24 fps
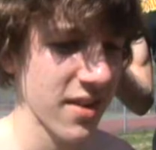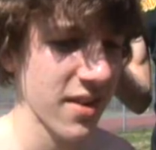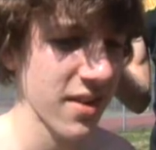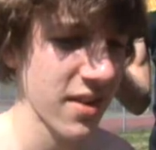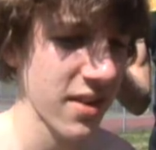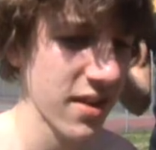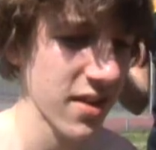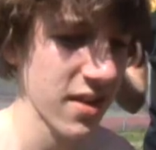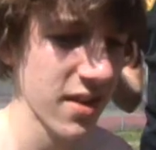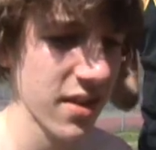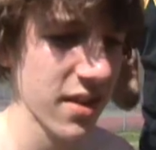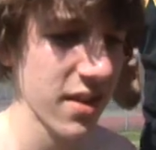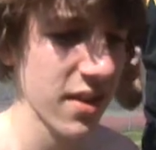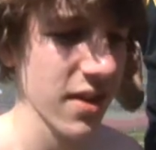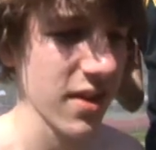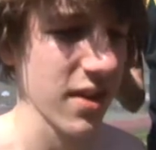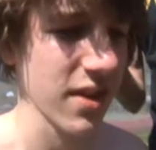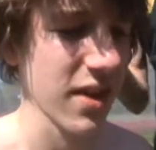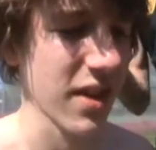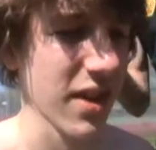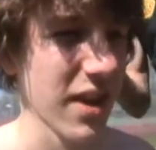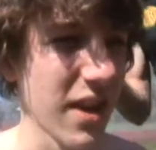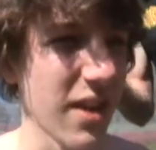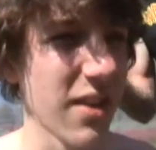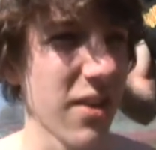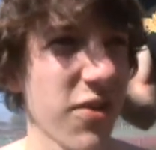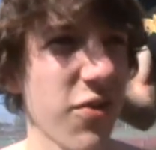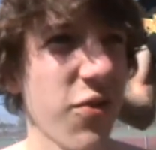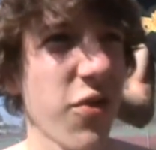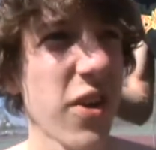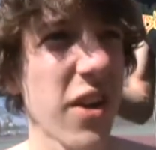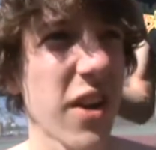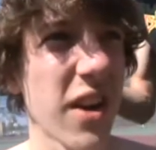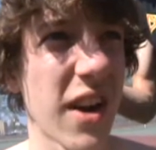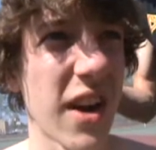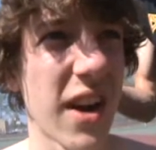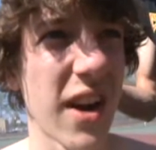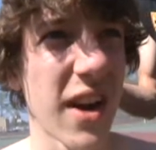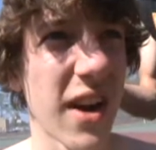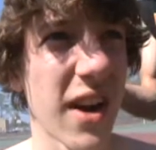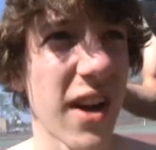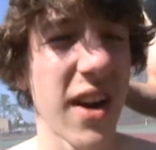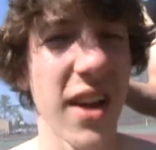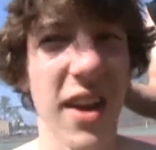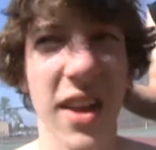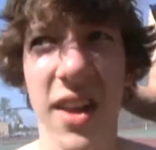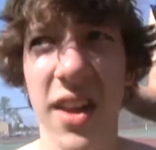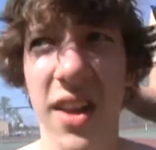Yeah, it is freaking
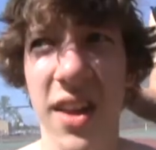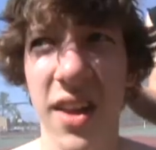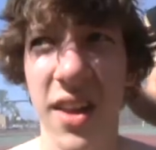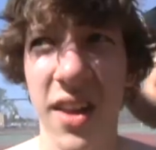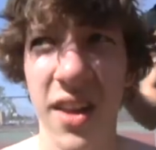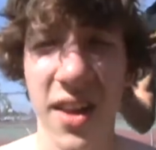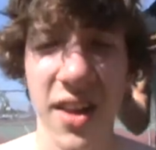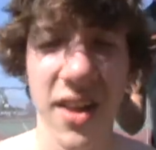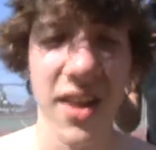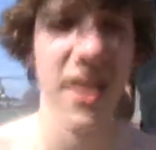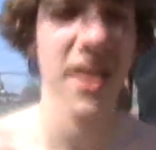hot. Yeah.